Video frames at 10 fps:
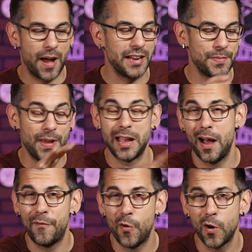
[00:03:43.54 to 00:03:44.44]
mind to make
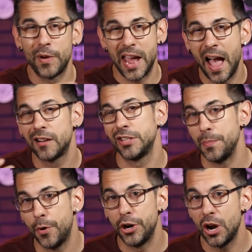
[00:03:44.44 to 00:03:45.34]
up for when I actually
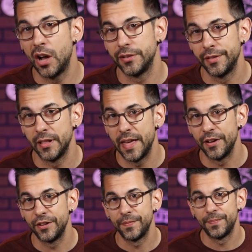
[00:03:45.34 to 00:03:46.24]
put it onto the
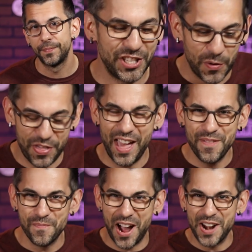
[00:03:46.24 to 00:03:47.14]
leather. So with
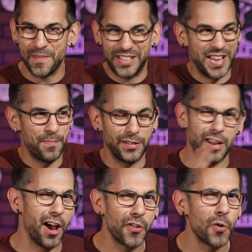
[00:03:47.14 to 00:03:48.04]
that in mind and my templates
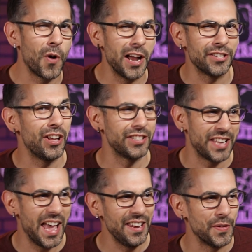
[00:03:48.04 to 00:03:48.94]
otherwise all
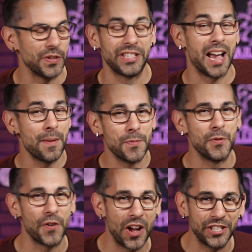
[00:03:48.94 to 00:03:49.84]
set, it was time to
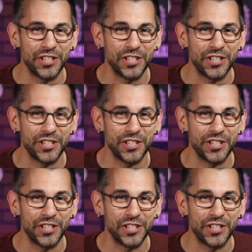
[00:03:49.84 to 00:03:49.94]
move on